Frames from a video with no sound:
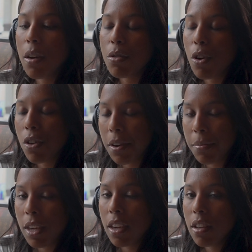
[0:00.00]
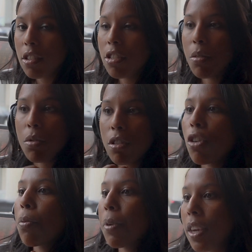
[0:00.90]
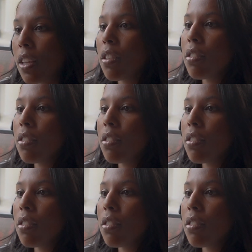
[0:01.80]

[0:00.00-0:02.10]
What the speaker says: that was older than me. She was European.